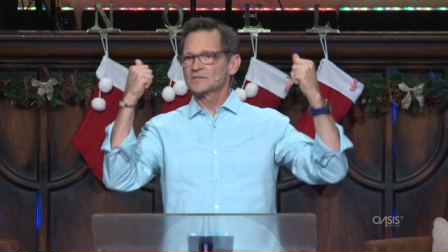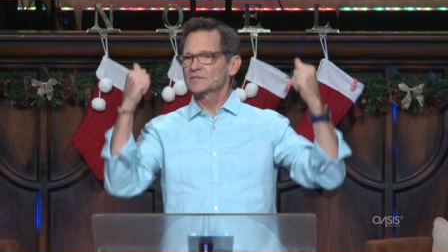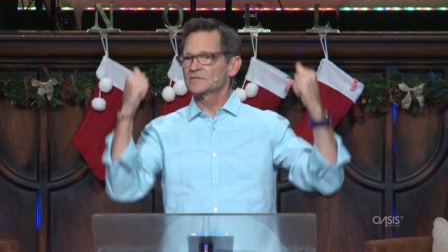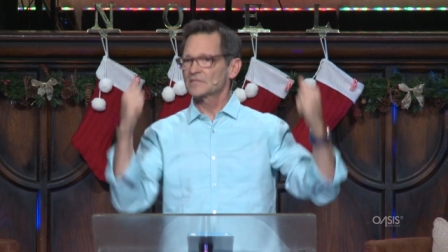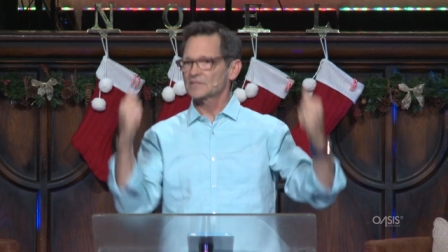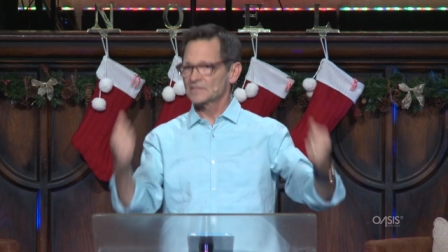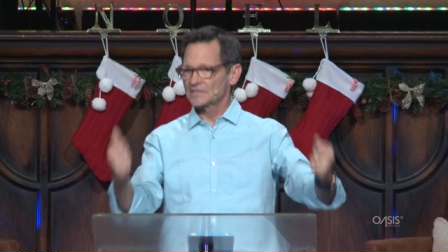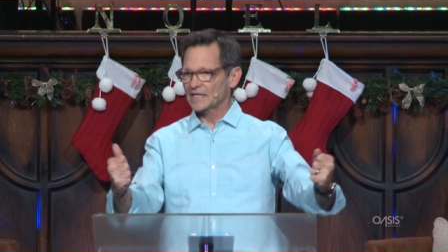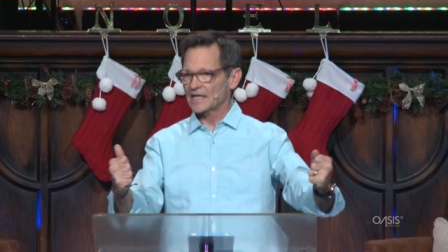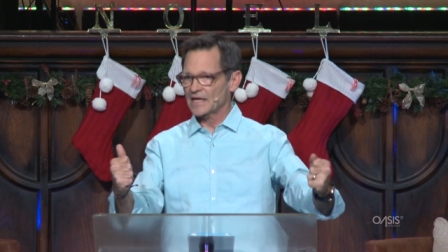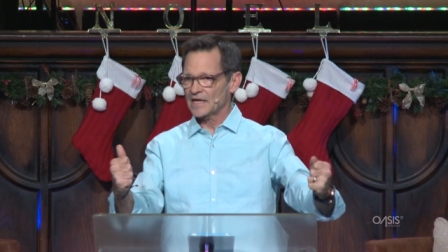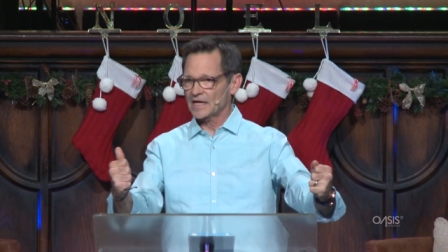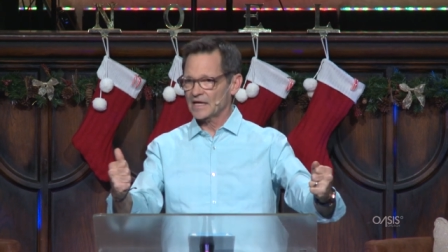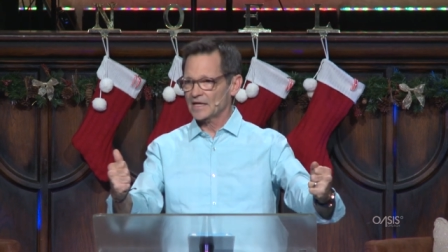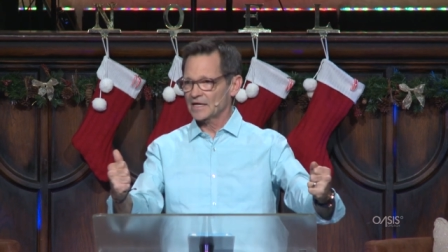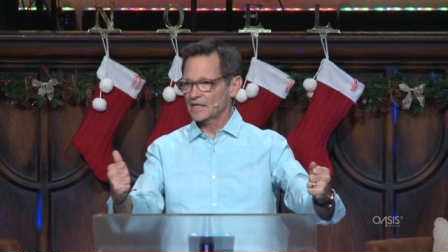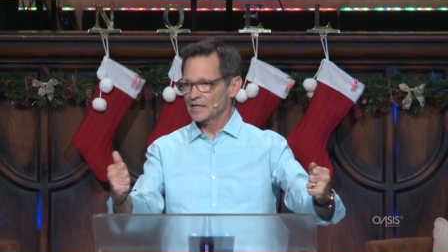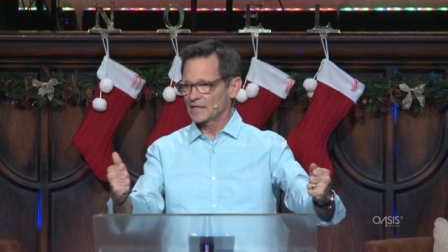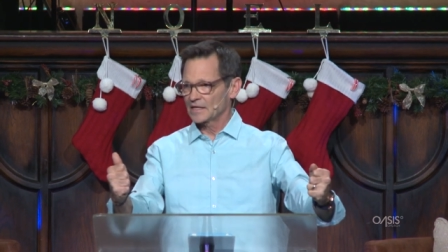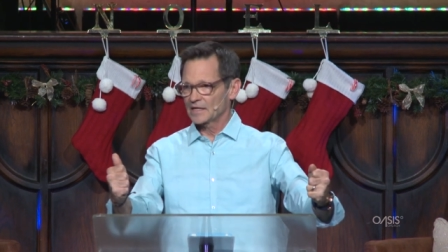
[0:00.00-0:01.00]

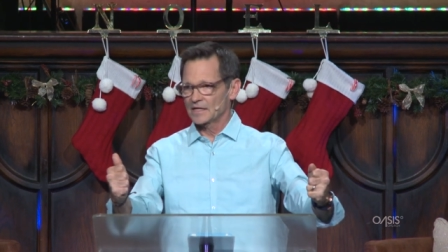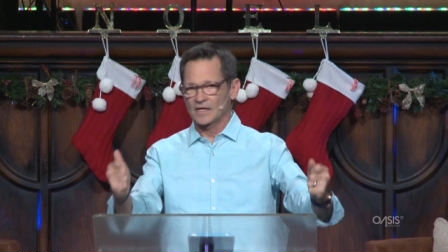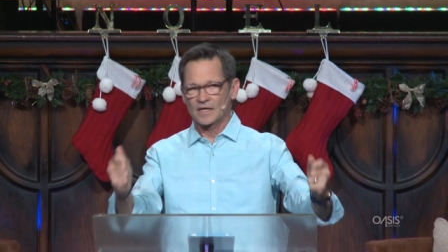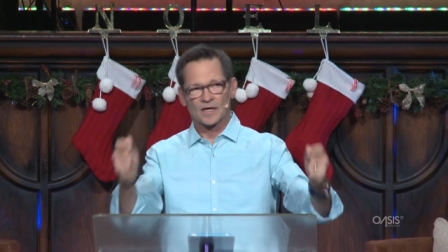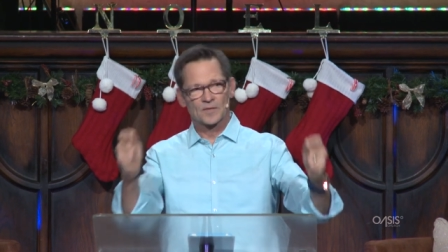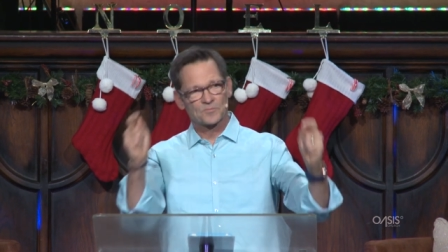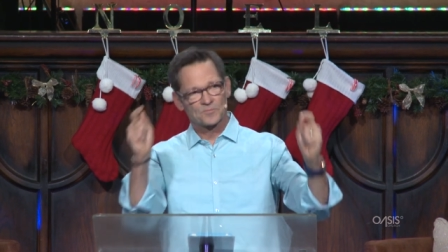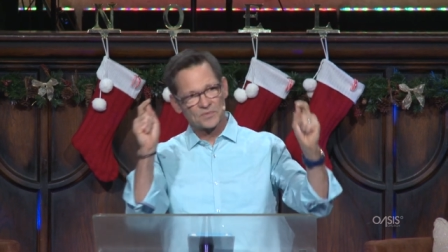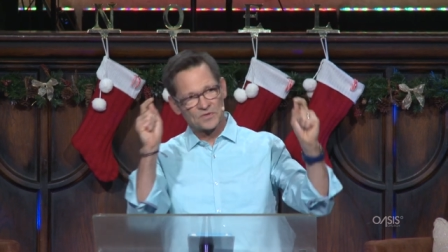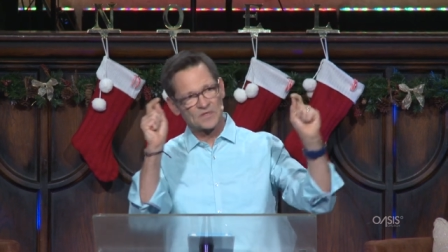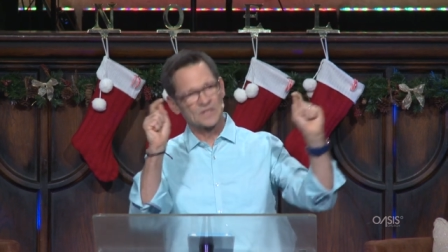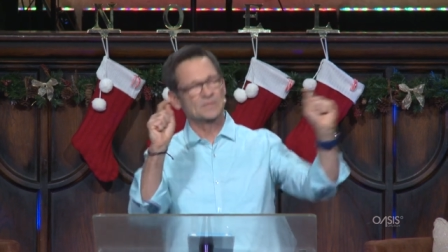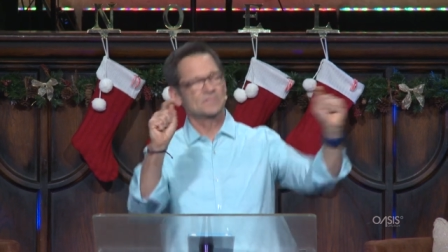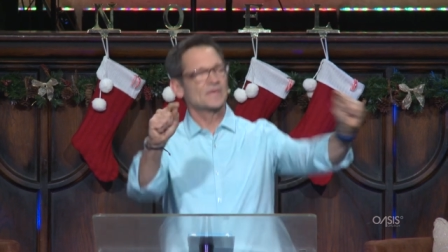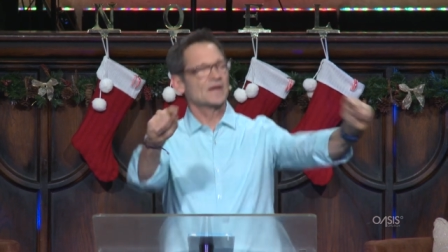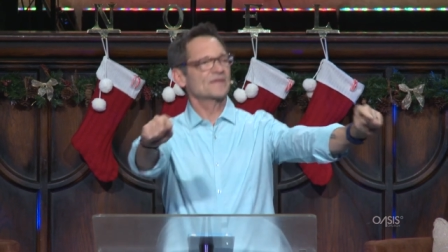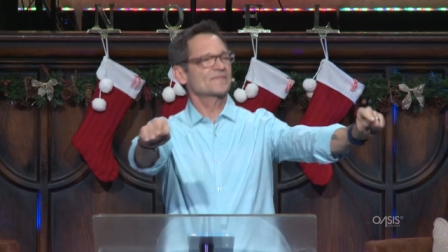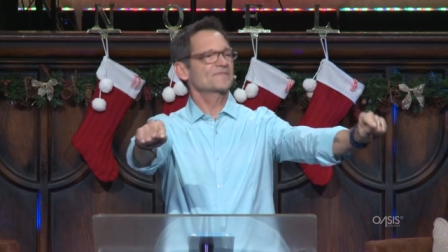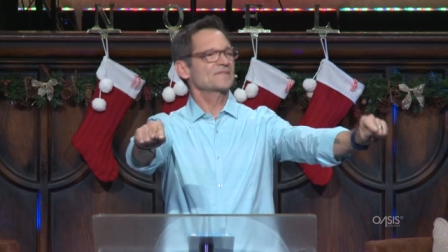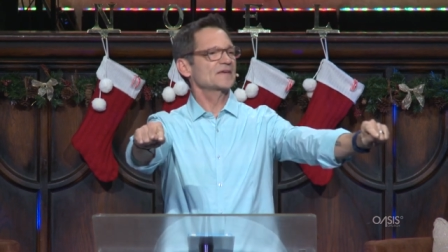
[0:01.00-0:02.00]
today and putting
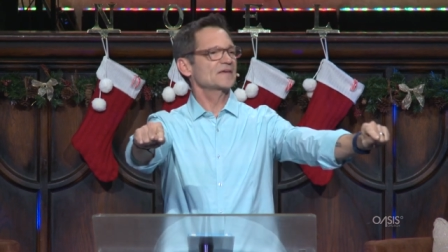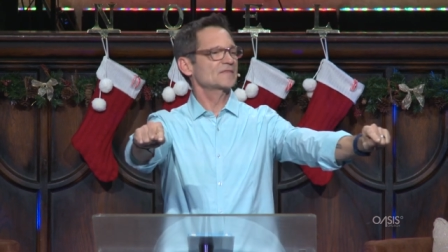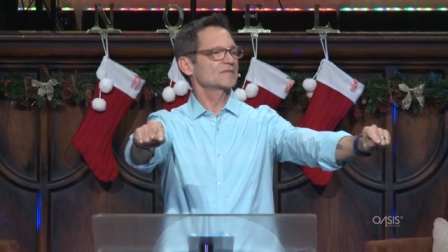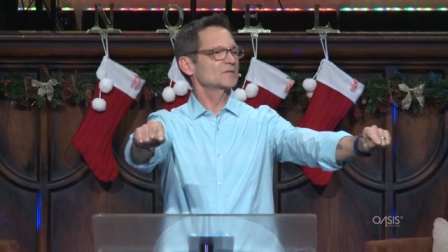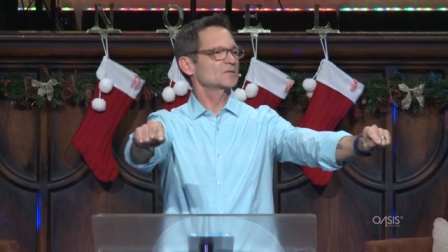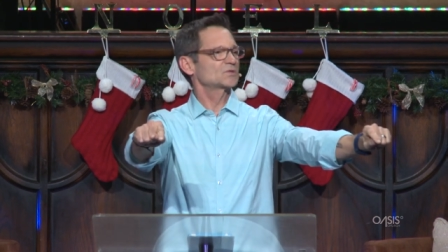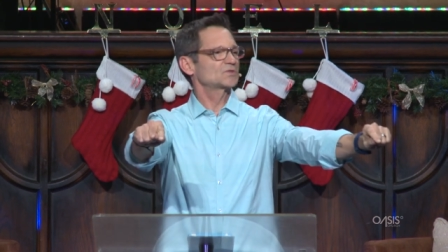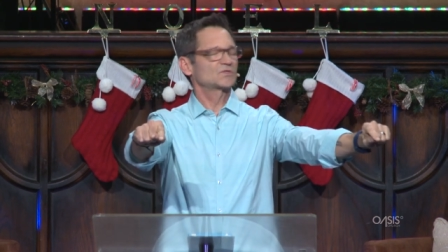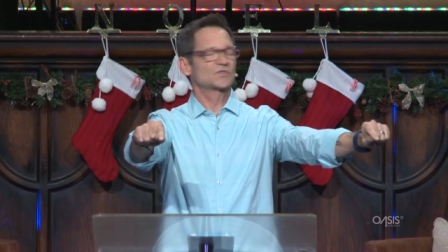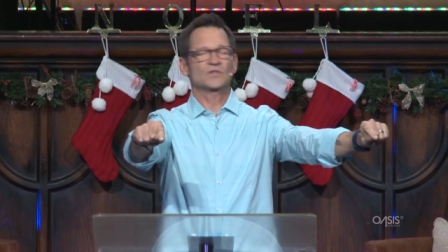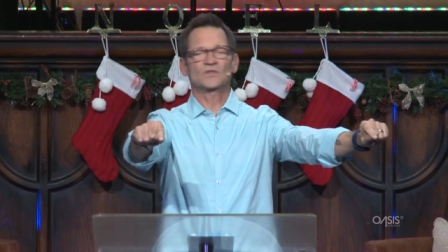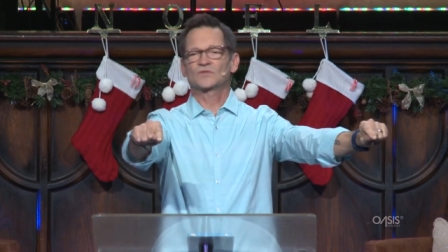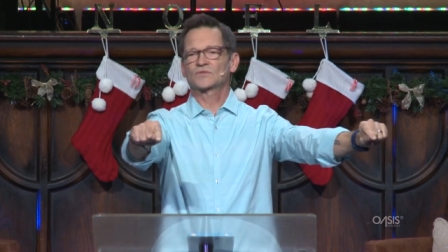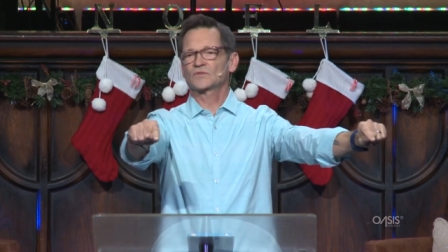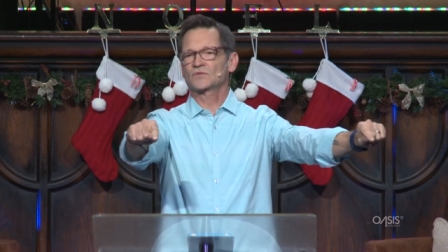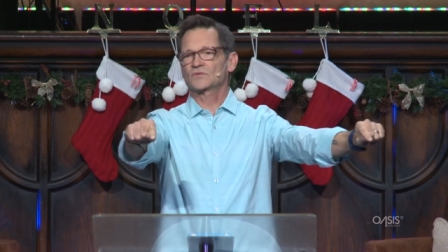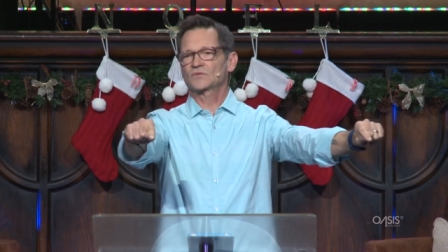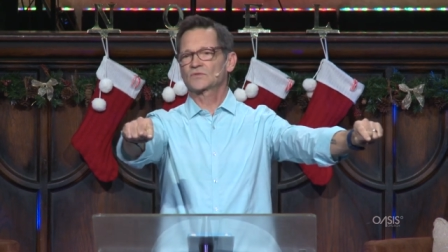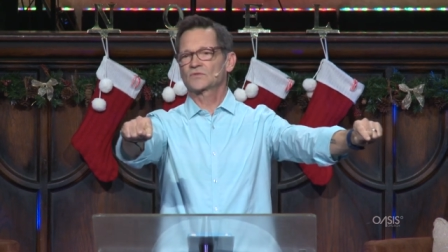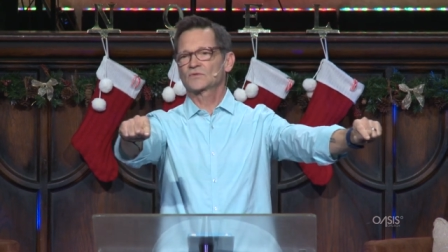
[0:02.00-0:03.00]
my faith in
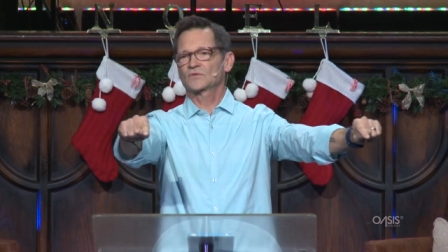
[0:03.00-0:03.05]
Jesus?